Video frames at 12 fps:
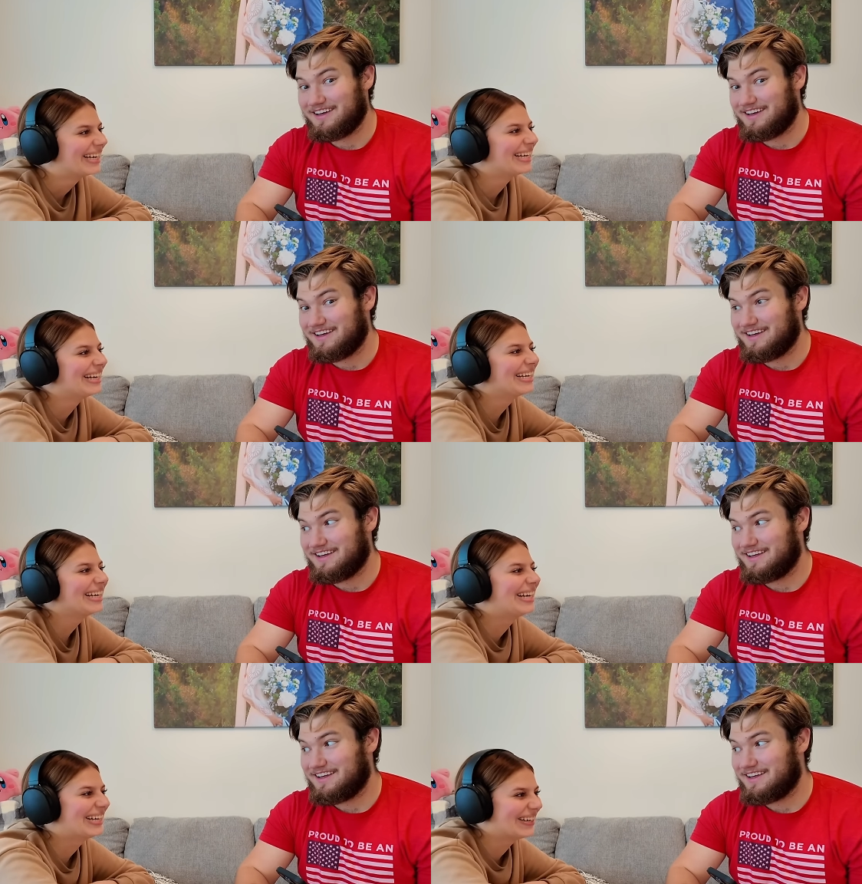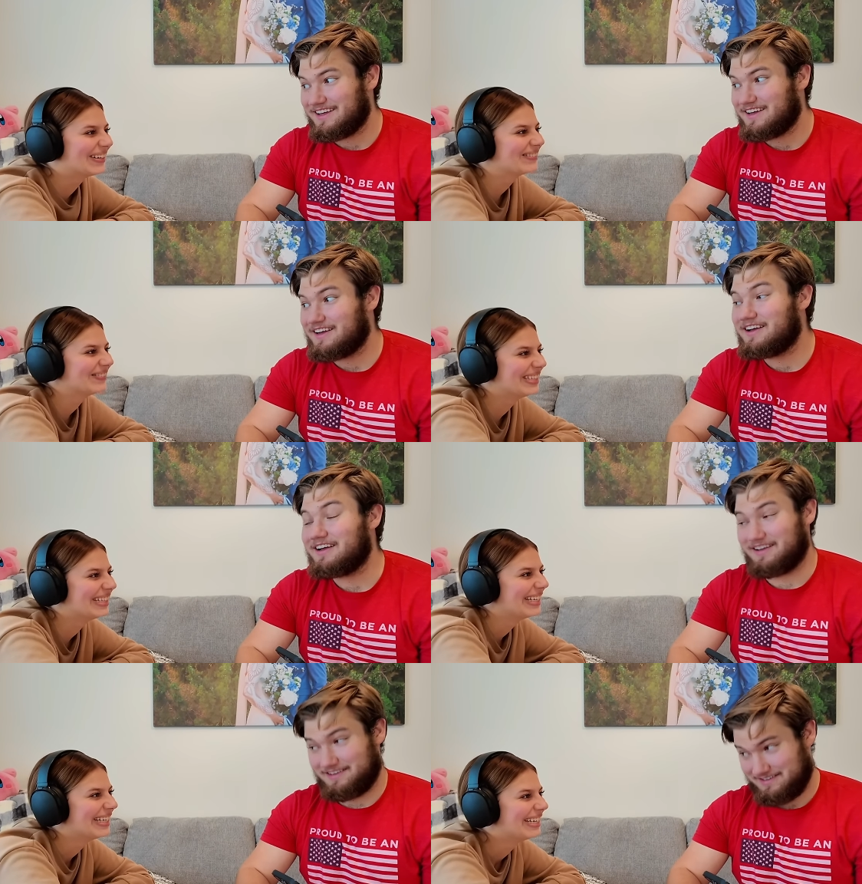Speaker 1: hear
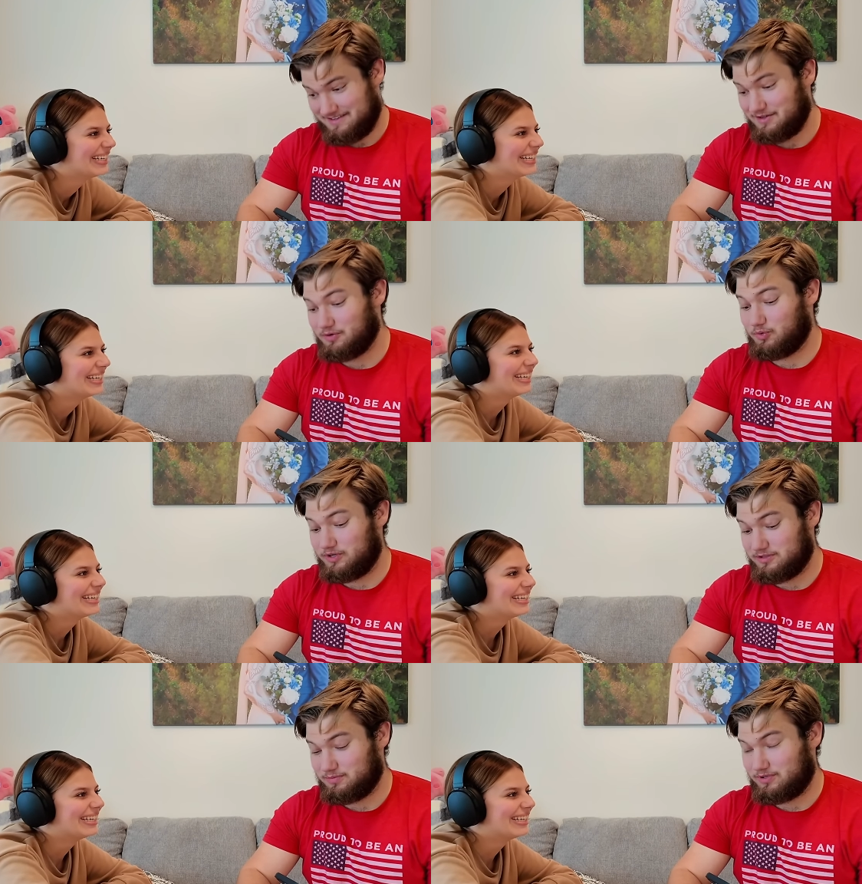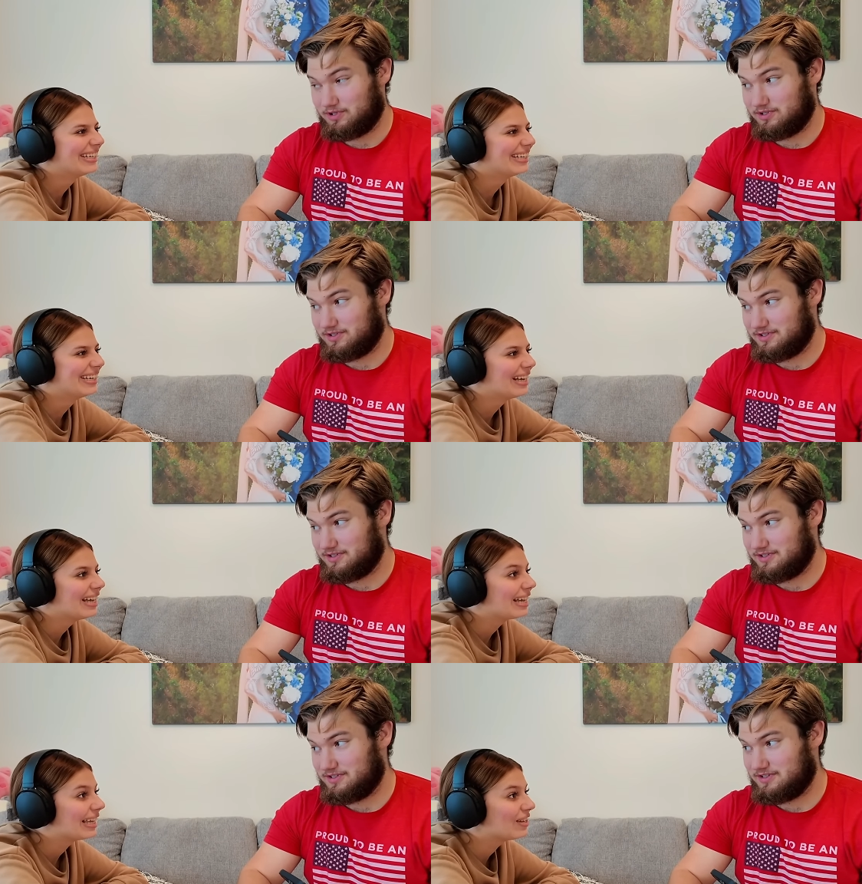me? Whisper.
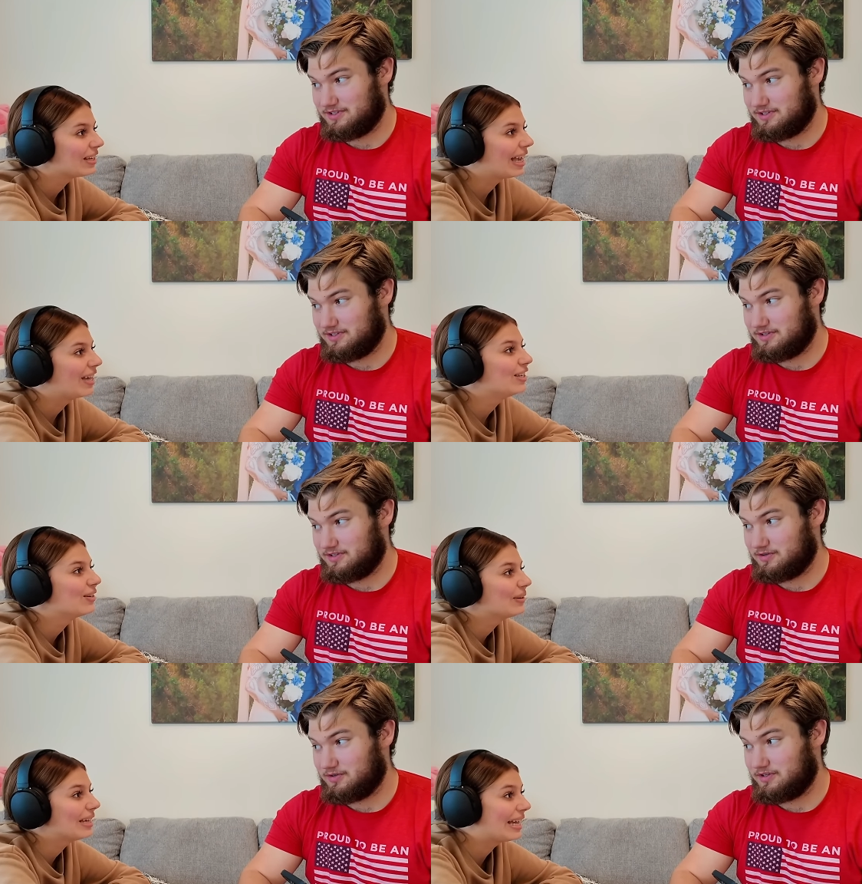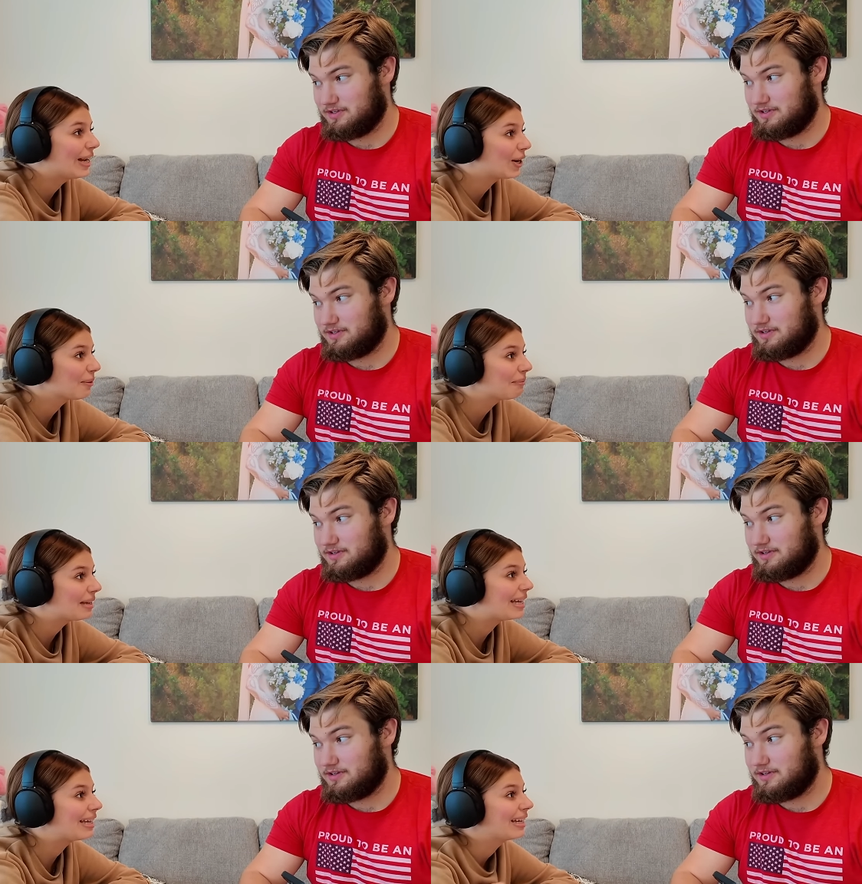Can you hear
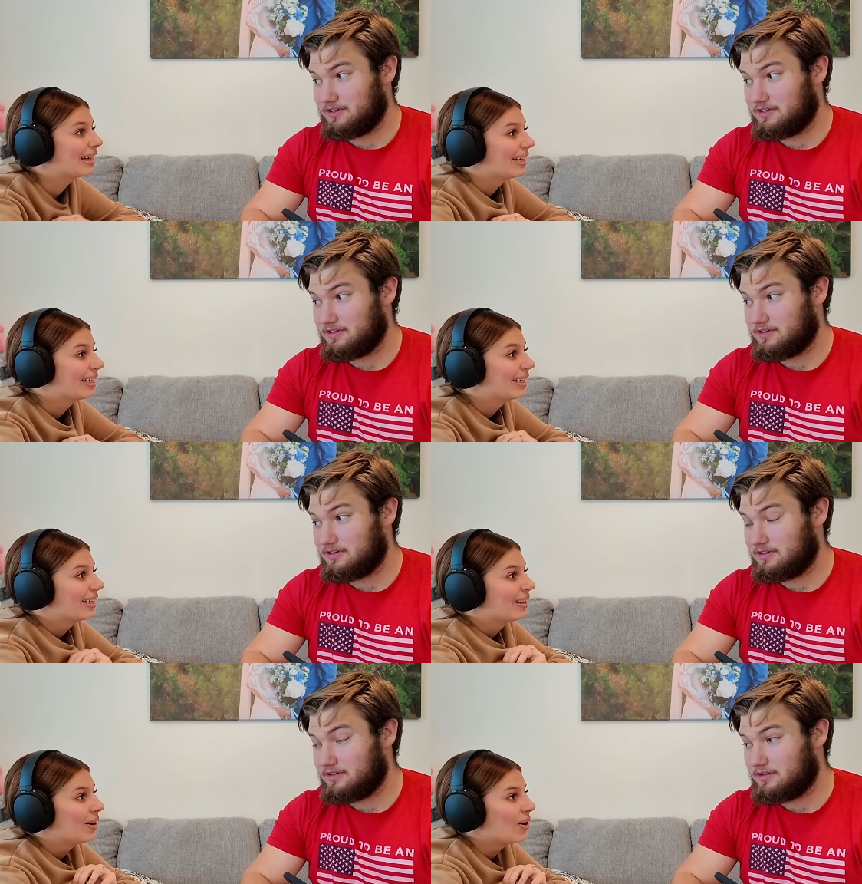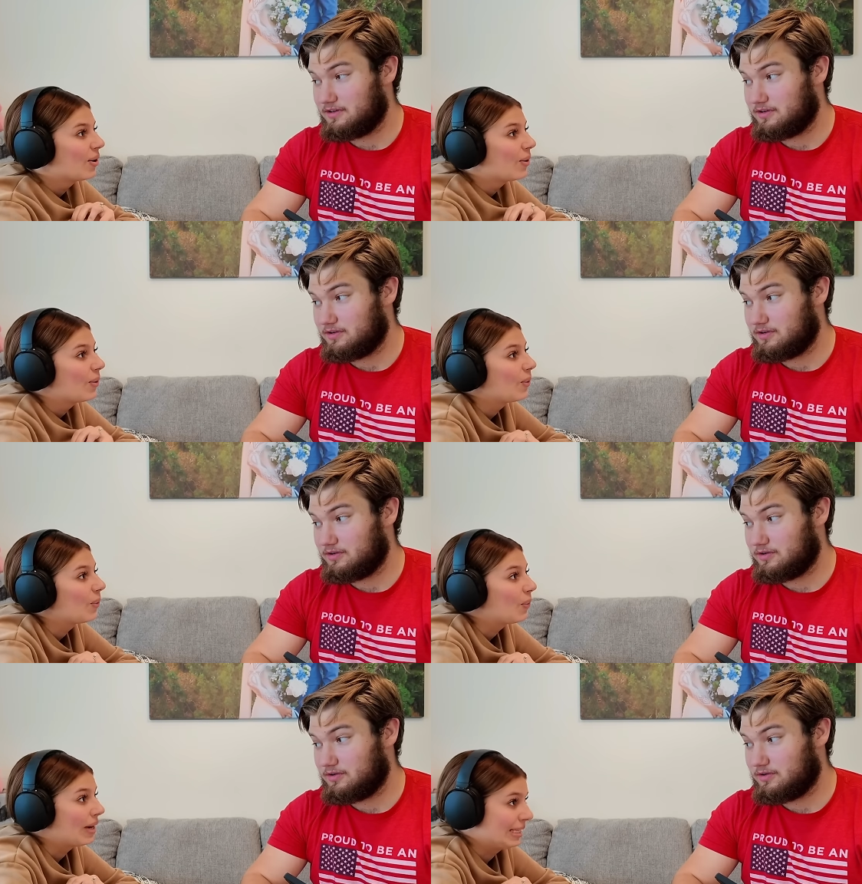me?
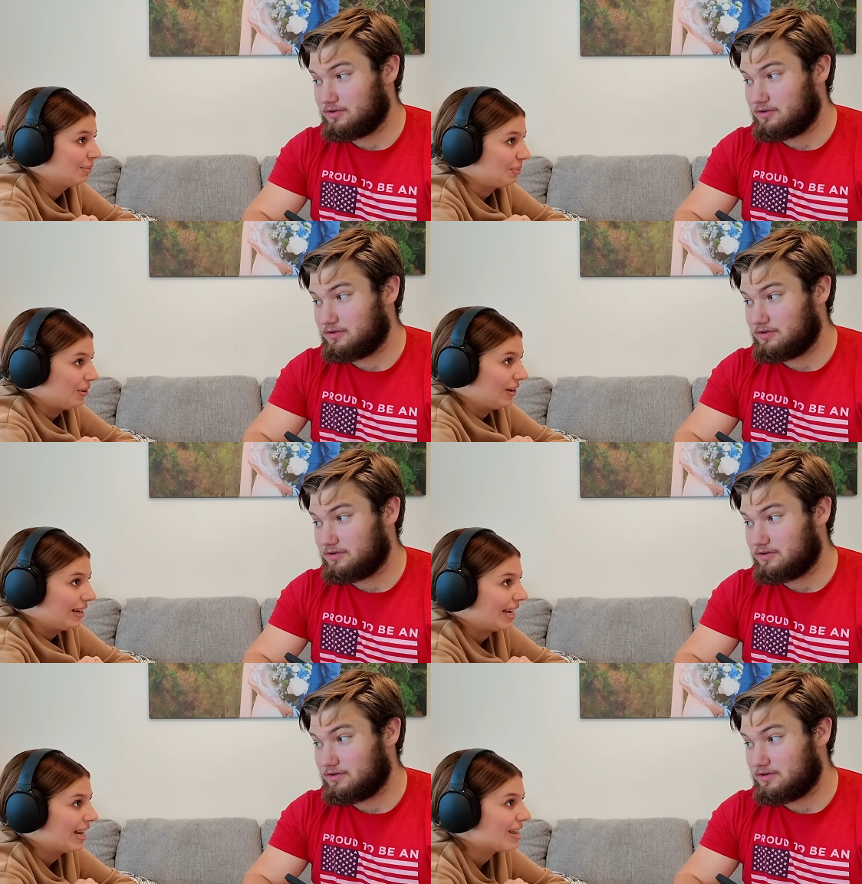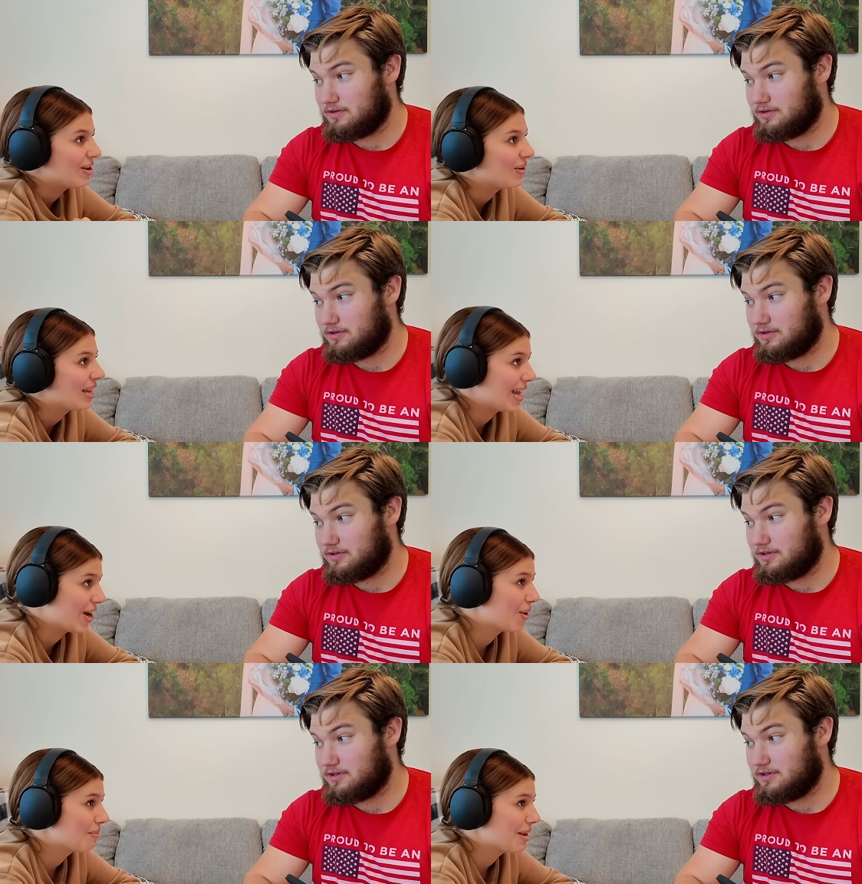Whisper. Can you
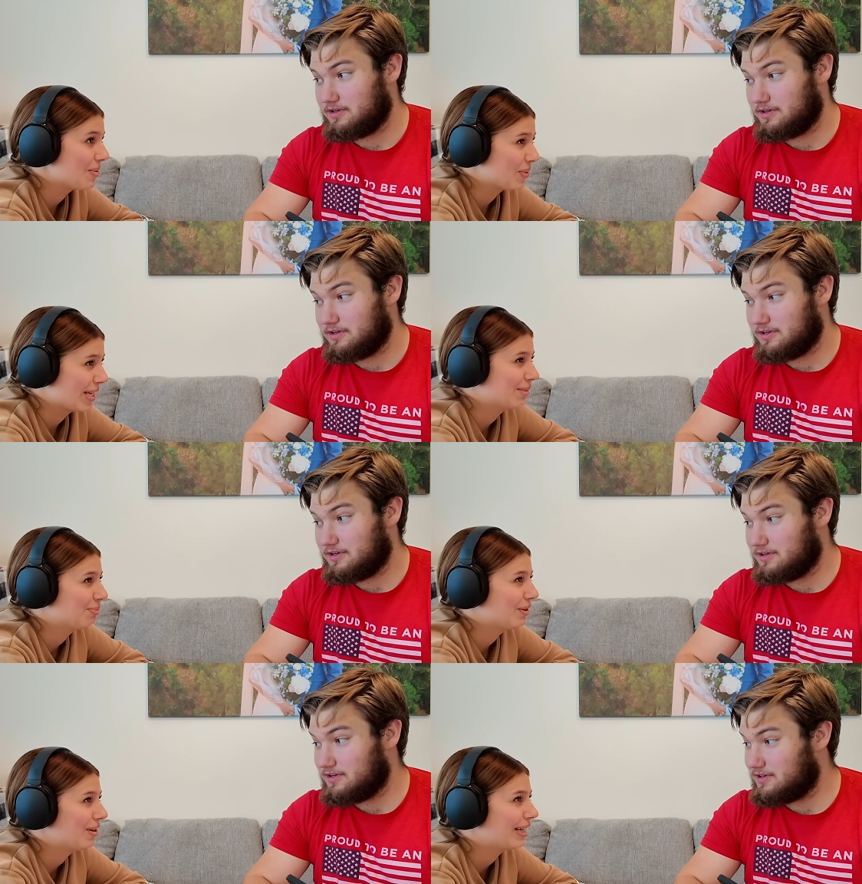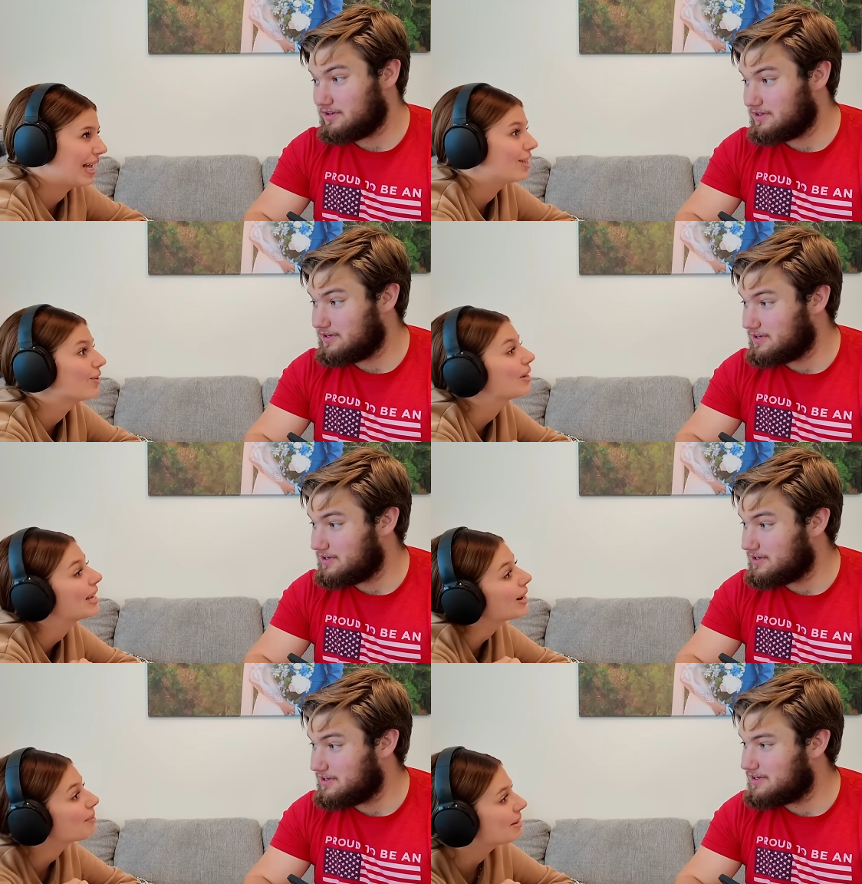hear me whisper? Can you
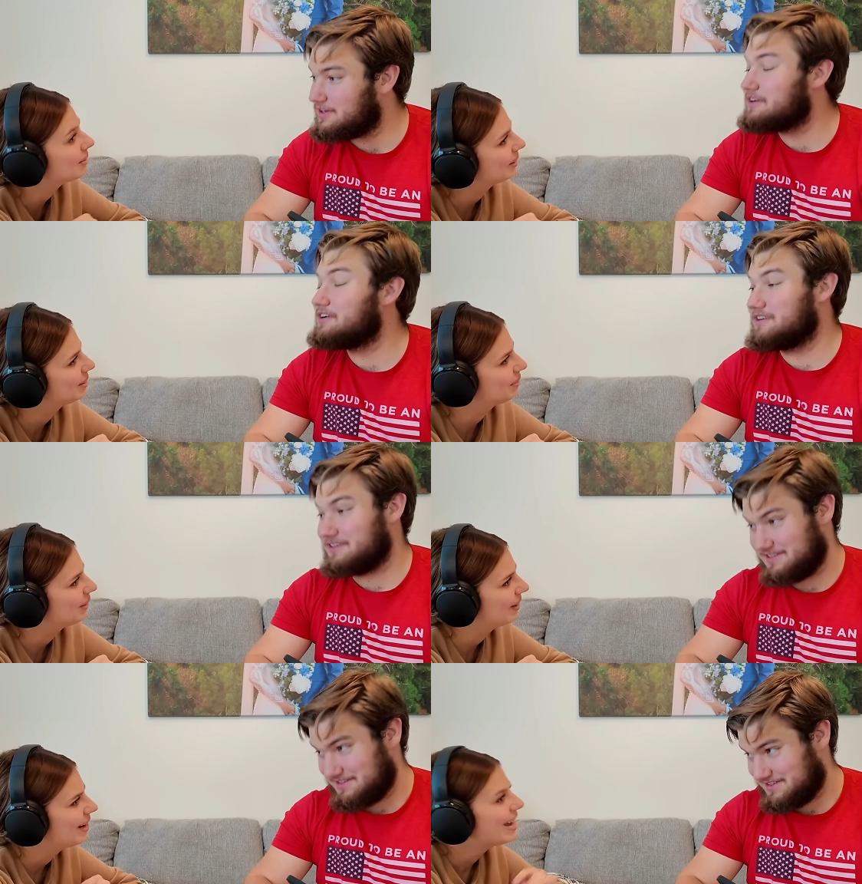hear me whisper?